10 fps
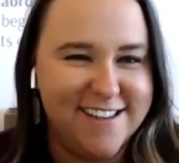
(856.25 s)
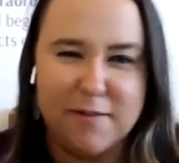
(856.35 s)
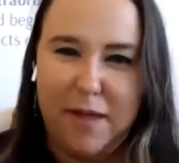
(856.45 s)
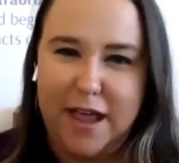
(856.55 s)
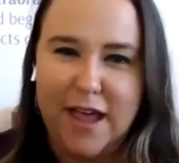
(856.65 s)

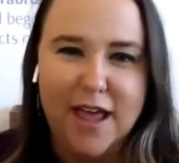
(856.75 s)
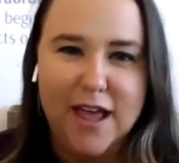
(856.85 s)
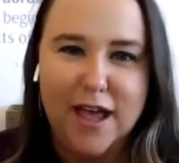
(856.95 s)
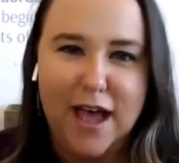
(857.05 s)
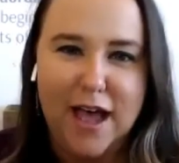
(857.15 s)
So I'm like,
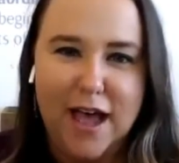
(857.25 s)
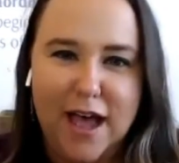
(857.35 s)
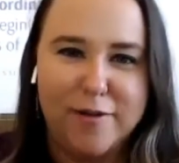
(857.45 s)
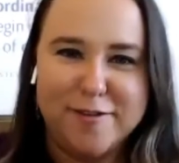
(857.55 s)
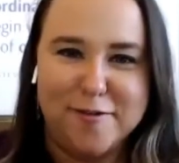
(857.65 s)
I don't
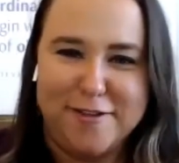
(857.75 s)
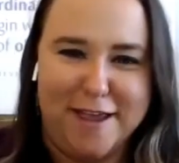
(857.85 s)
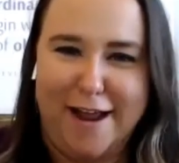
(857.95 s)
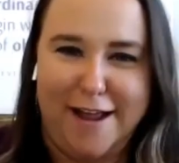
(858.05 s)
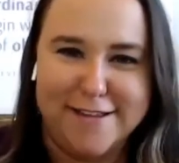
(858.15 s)
want to
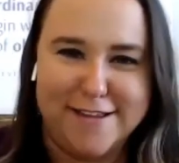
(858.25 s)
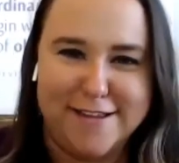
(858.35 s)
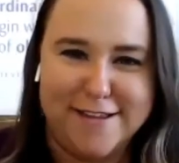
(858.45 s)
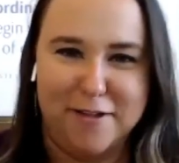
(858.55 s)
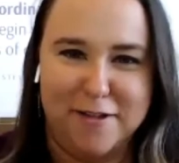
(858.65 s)
associate
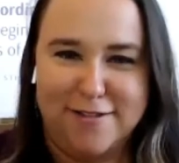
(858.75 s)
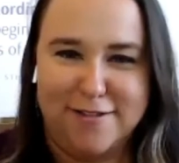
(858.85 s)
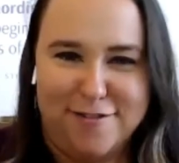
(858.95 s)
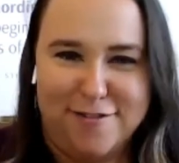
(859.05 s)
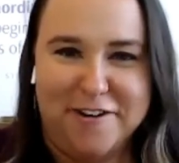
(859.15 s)
hindsight with
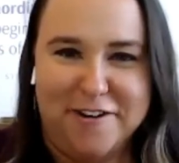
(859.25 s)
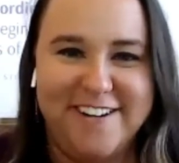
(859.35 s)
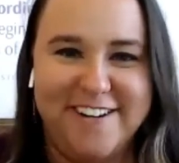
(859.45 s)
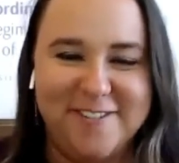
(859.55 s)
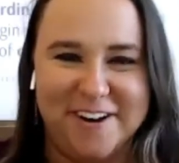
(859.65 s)
this year,
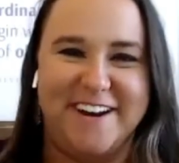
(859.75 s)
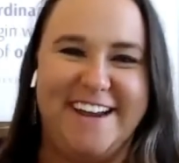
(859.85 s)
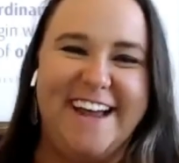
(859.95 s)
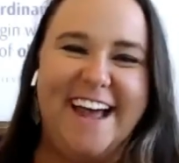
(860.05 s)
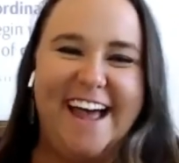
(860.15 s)

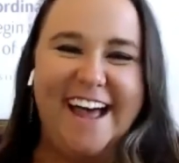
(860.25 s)
2020.